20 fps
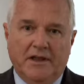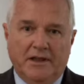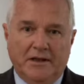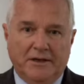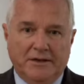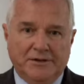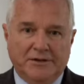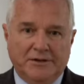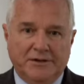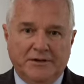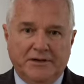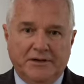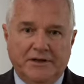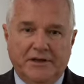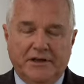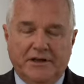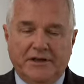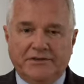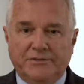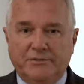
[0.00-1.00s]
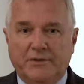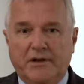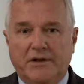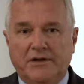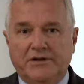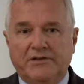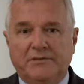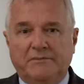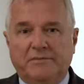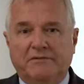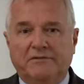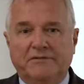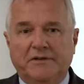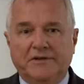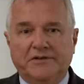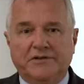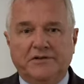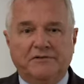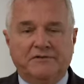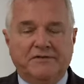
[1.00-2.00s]
an attorney as well as a
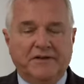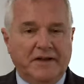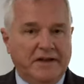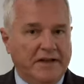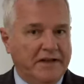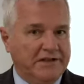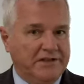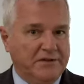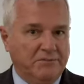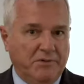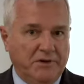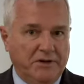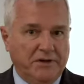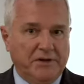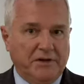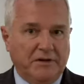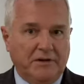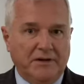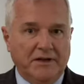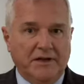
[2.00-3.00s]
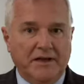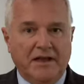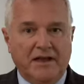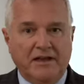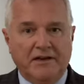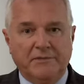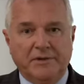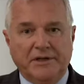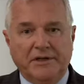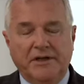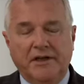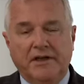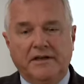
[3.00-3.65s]
professor of finance and political economy